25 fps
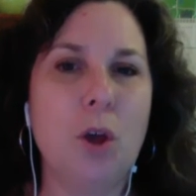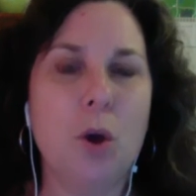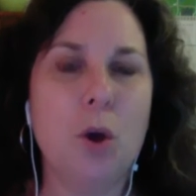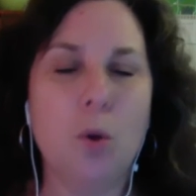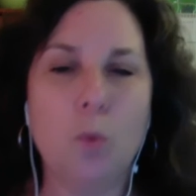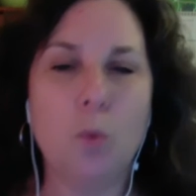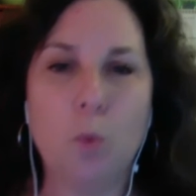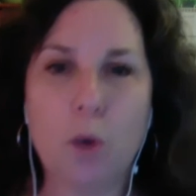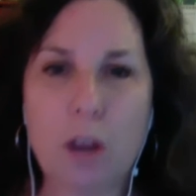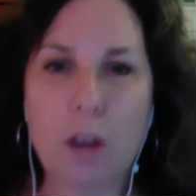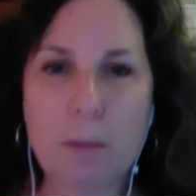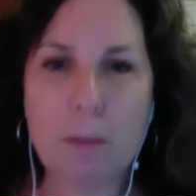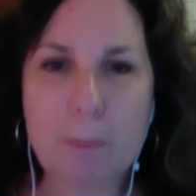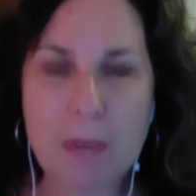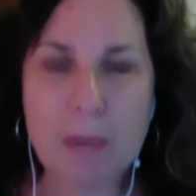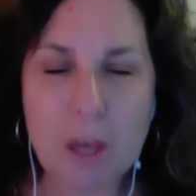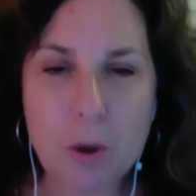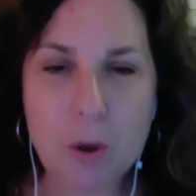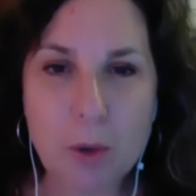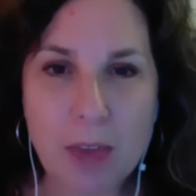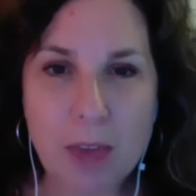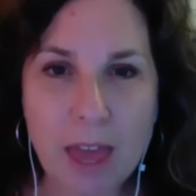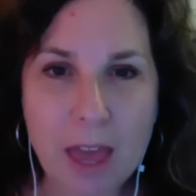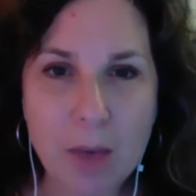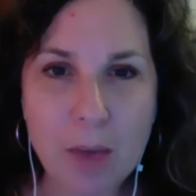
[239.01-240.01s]
Would it be
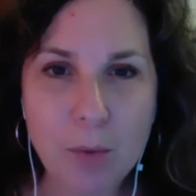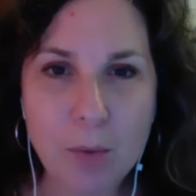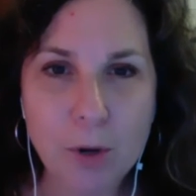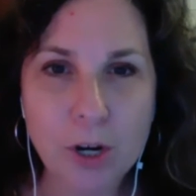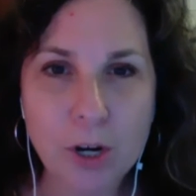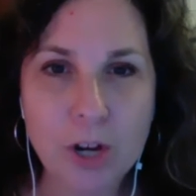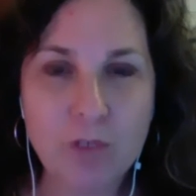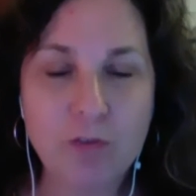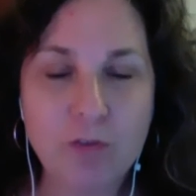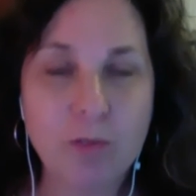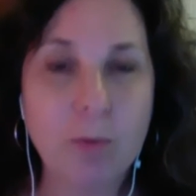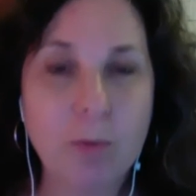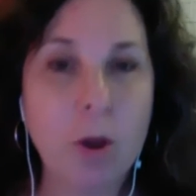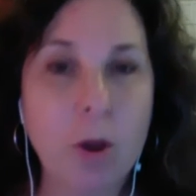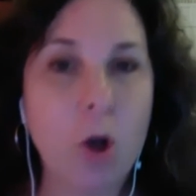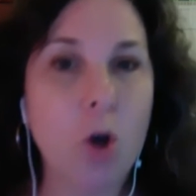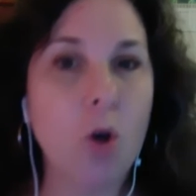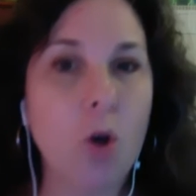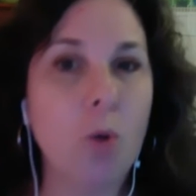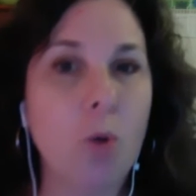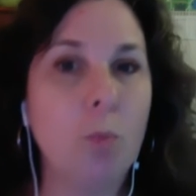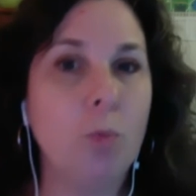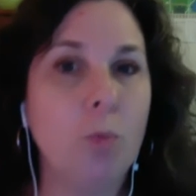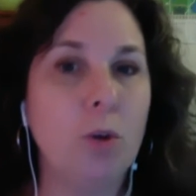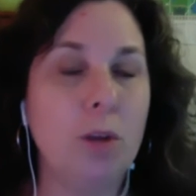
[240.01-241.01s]
okay working from
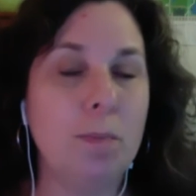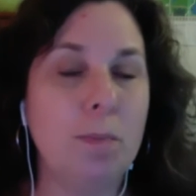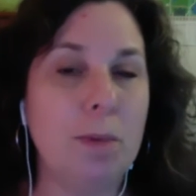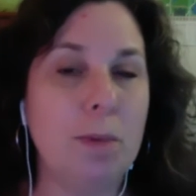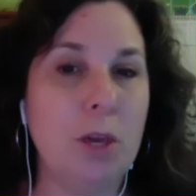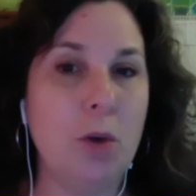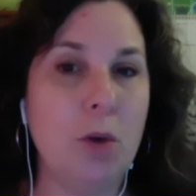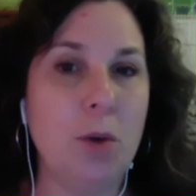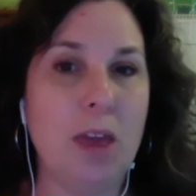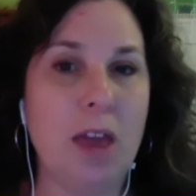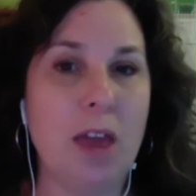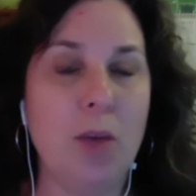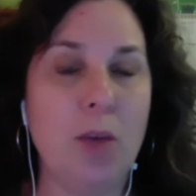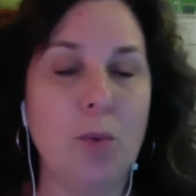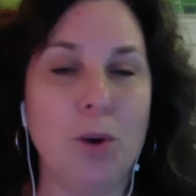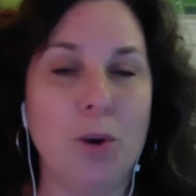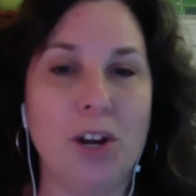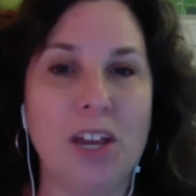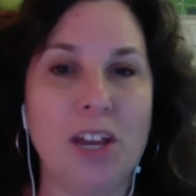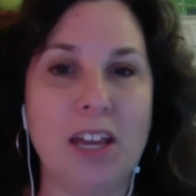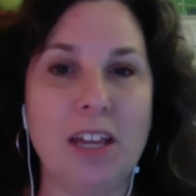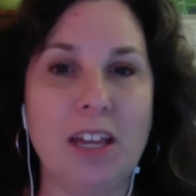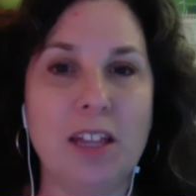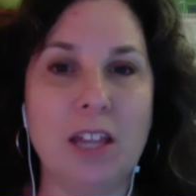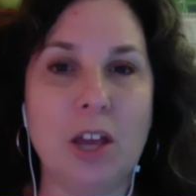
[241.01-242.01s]
home? Would it be okay
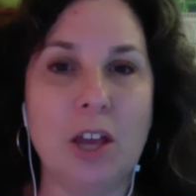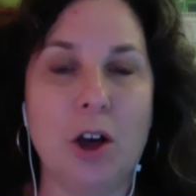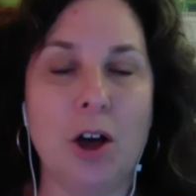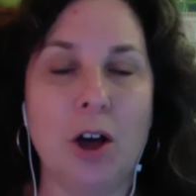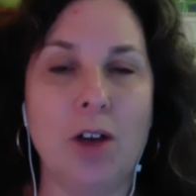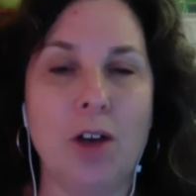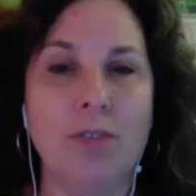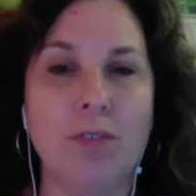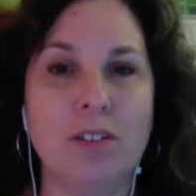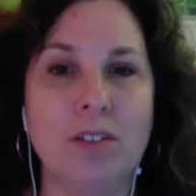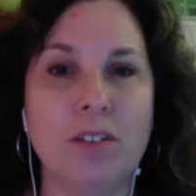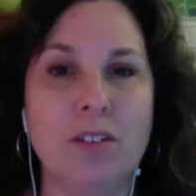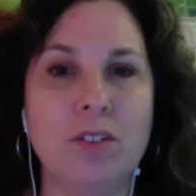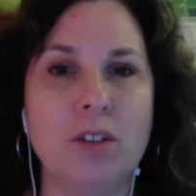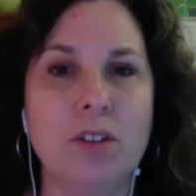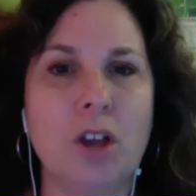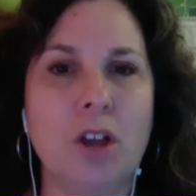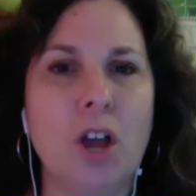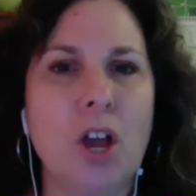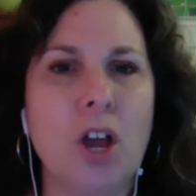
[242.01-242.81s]
working in the office?